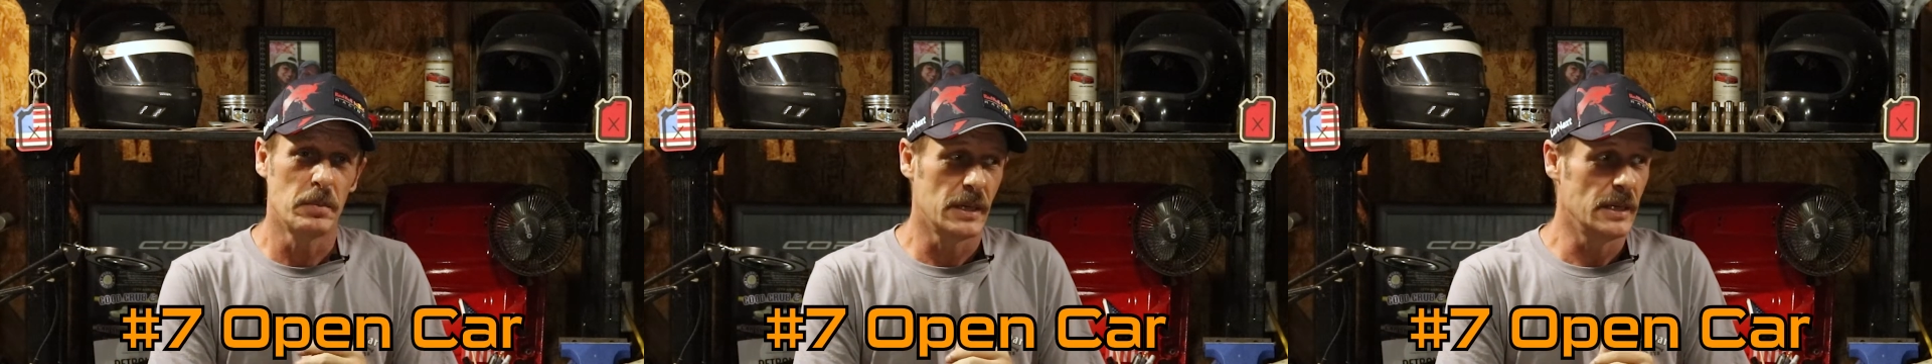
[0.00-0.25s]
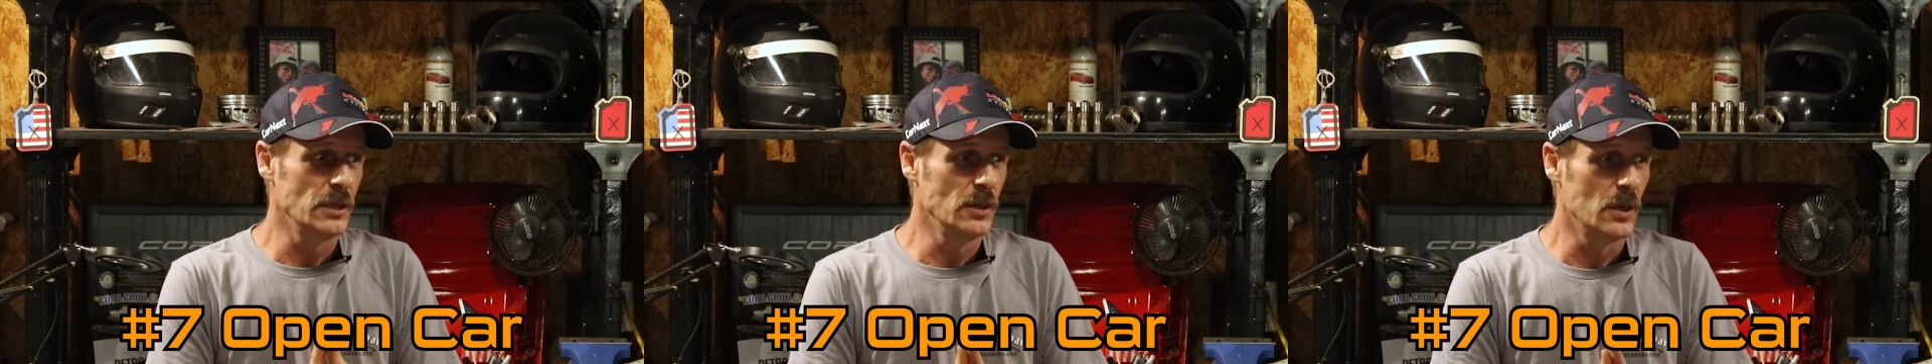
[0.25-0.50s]

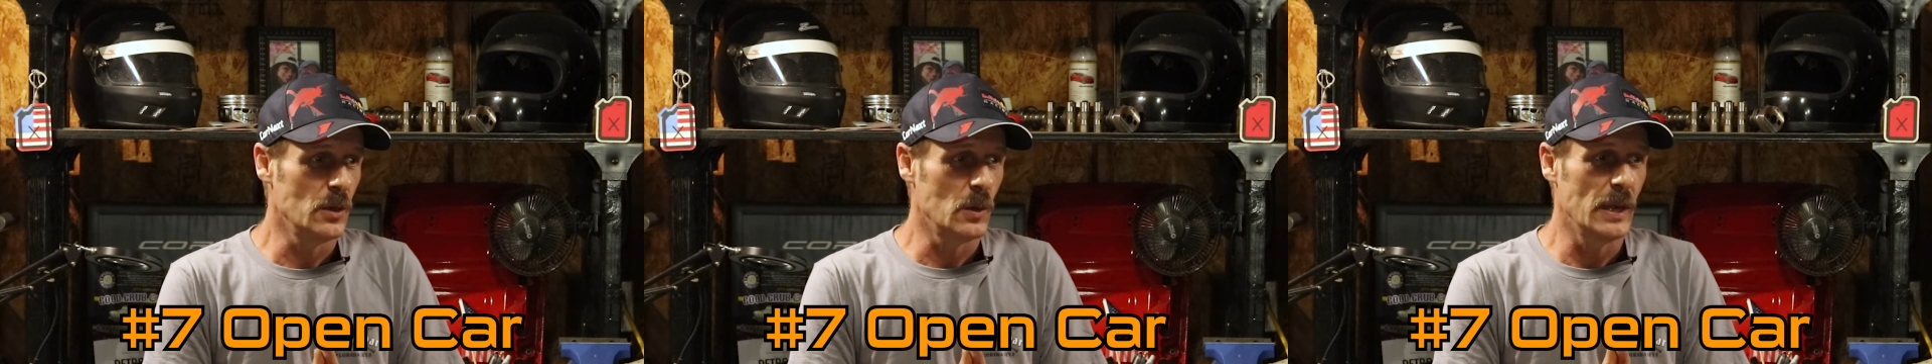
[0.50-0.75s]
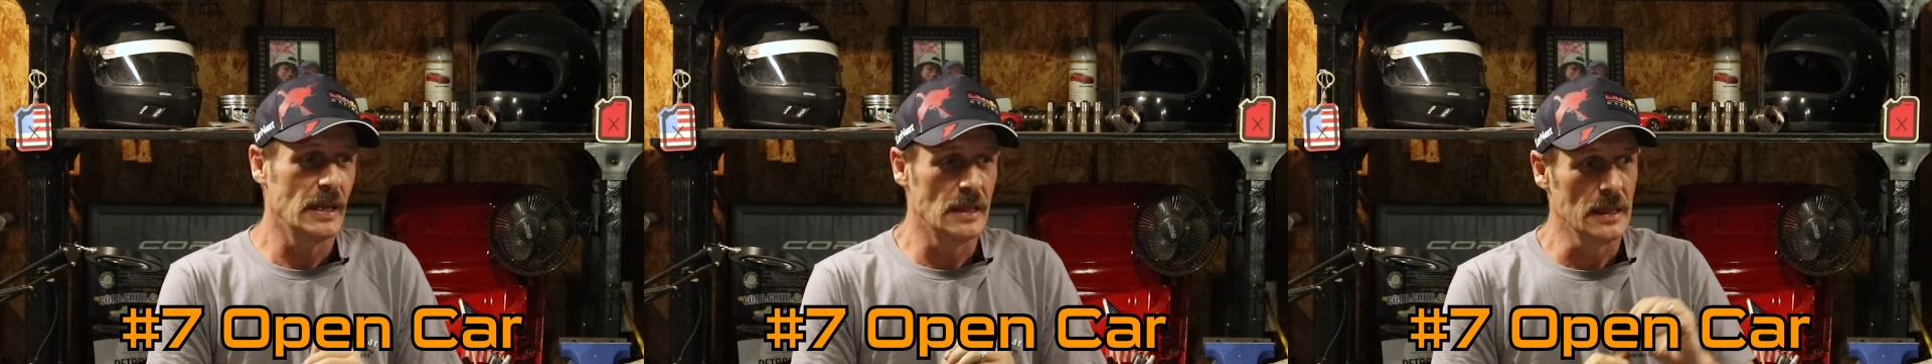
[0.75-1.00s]
but you
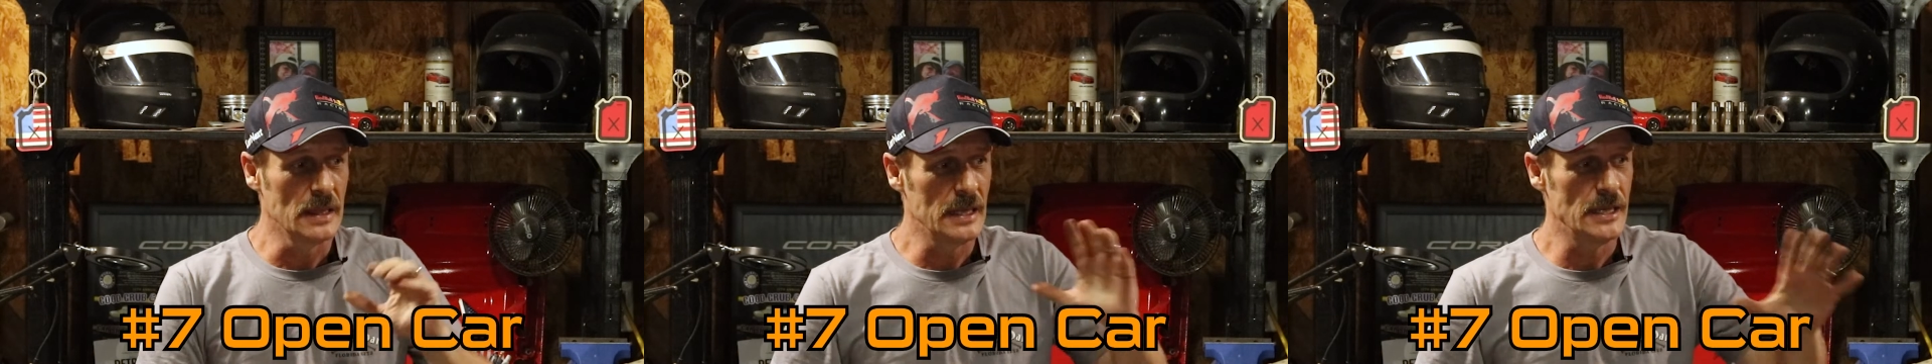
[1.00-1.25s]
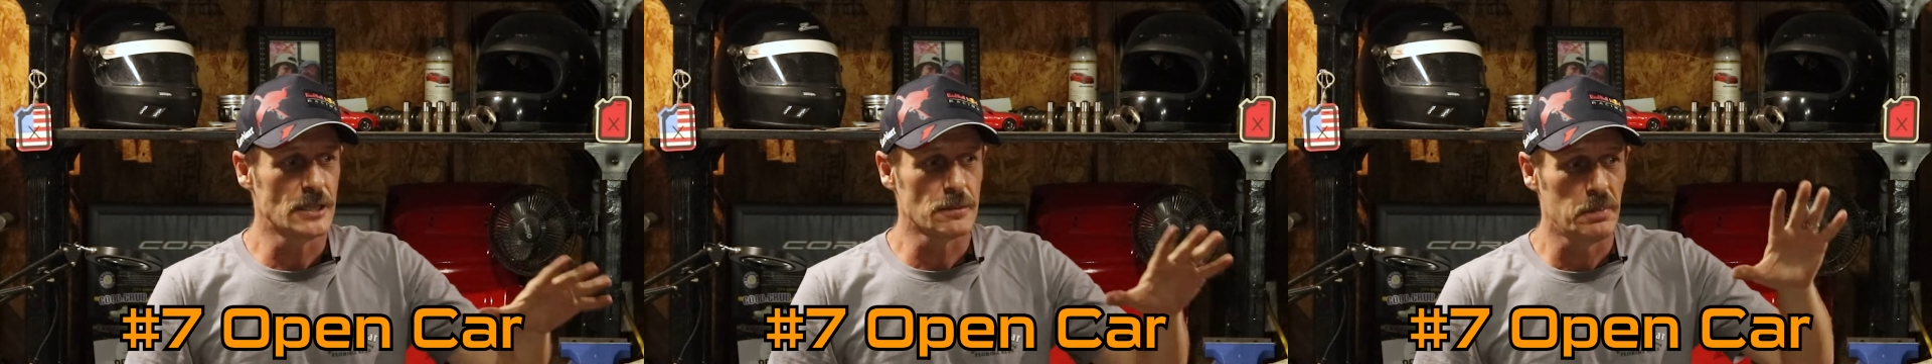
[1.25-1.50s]
know, at
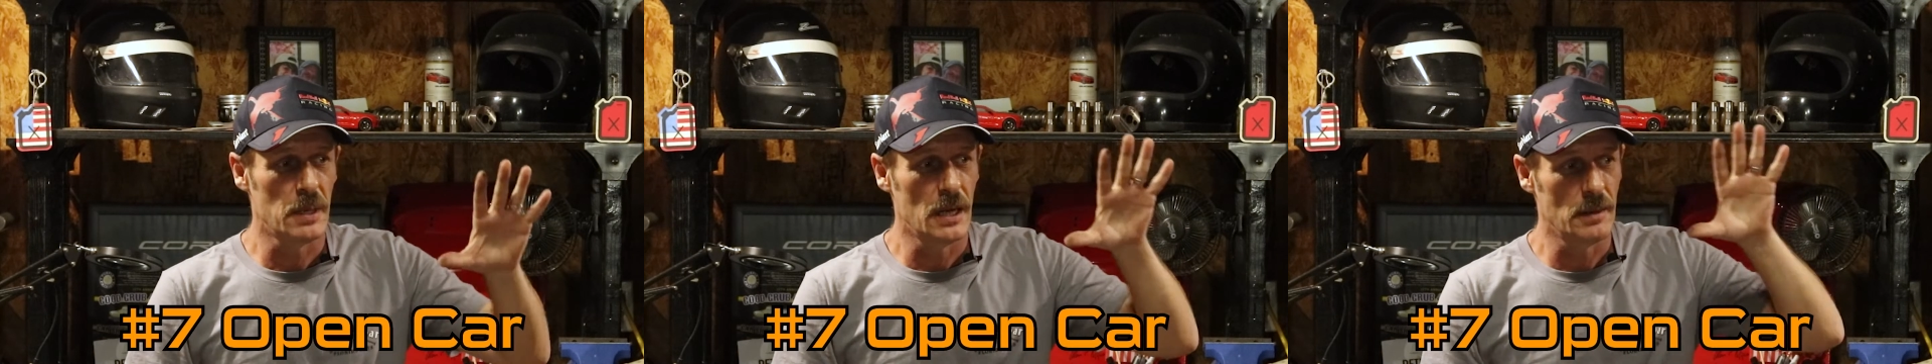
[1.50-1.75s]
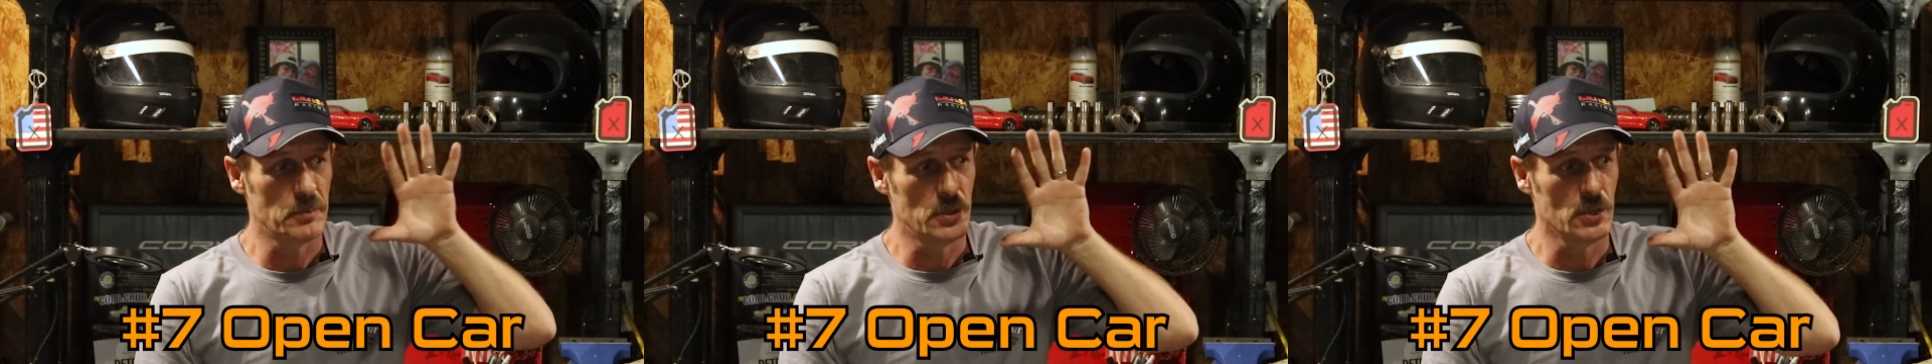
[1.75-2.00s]
least
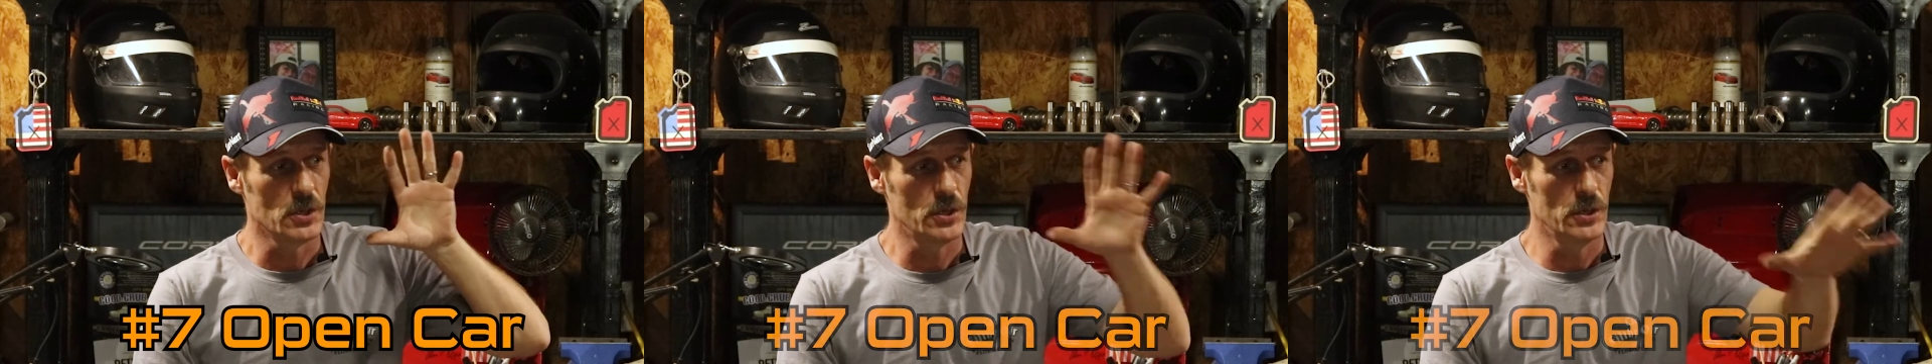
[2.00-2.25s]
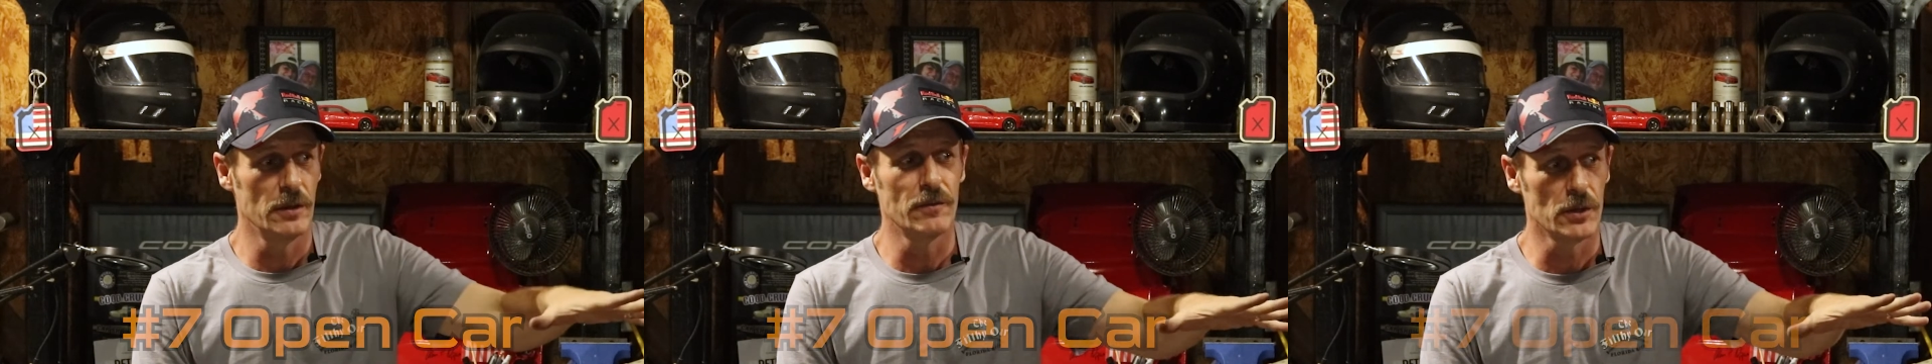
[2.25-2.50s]
pop your
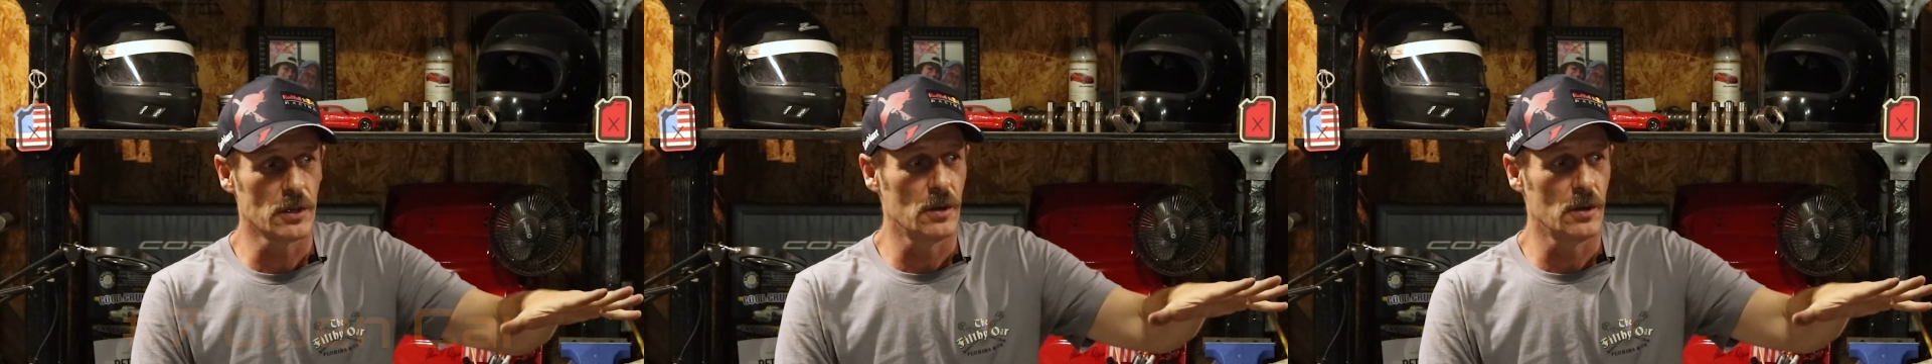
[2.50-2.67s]
hood of your